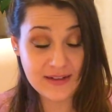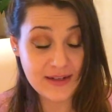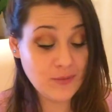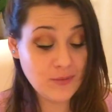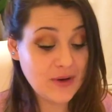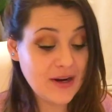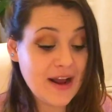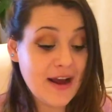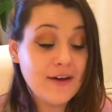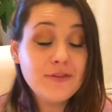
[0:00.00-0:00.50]

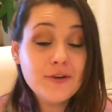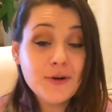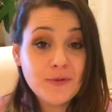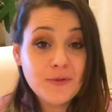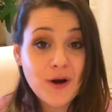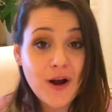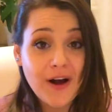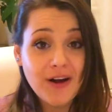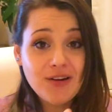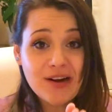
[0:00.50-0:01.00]
Whatever
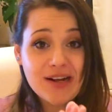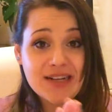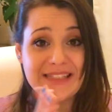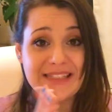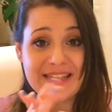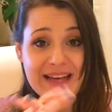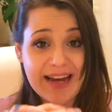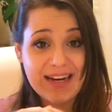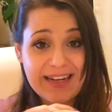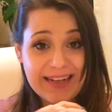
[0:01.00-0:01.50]

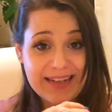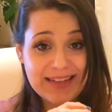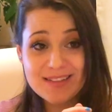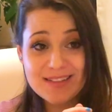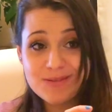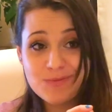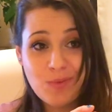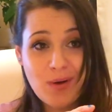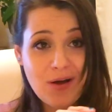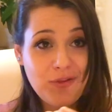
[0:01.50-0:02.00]
progress that
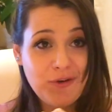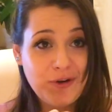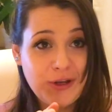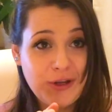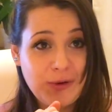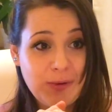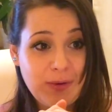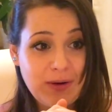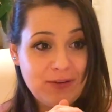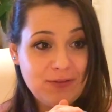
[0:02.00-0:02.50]
is, whether
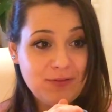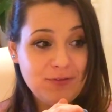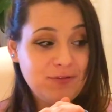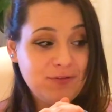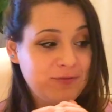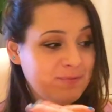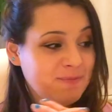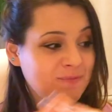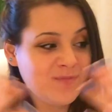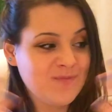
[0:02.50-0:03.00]
you have
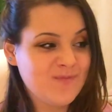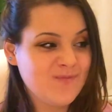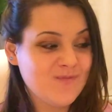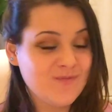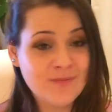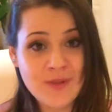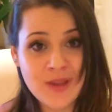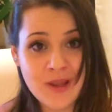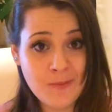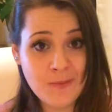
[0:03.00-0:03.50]

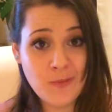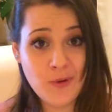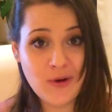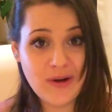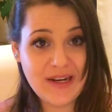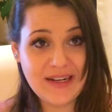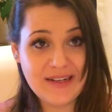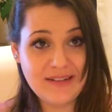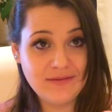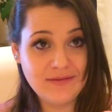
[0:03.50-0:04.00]
put
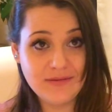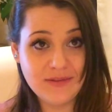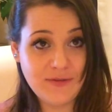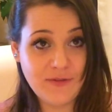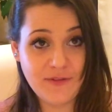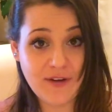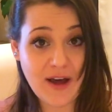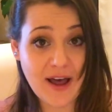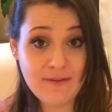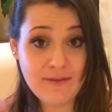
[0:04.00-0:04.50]
in
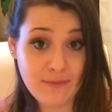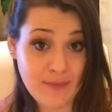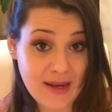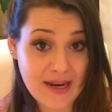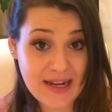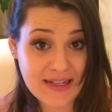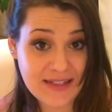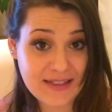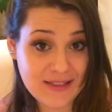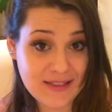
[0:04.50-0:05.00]
5
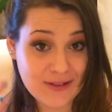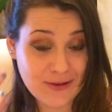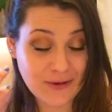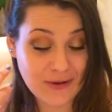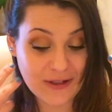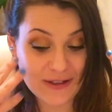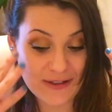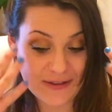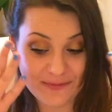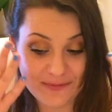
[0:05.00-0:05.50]
minutes
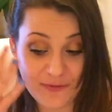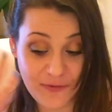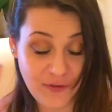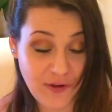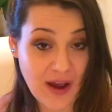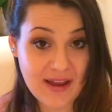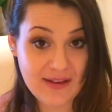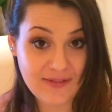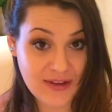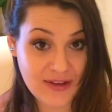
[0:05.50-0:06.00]
or
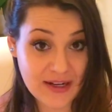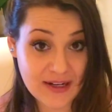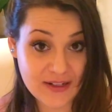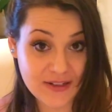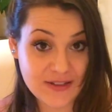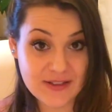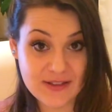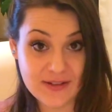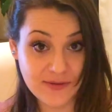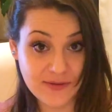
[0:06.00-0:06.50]
5
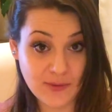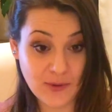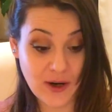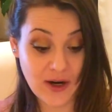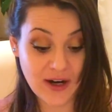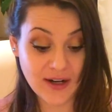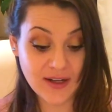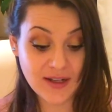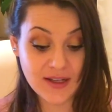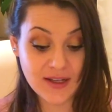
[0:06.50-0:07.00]
years of
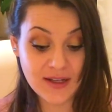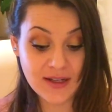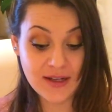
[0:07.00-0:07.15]
work,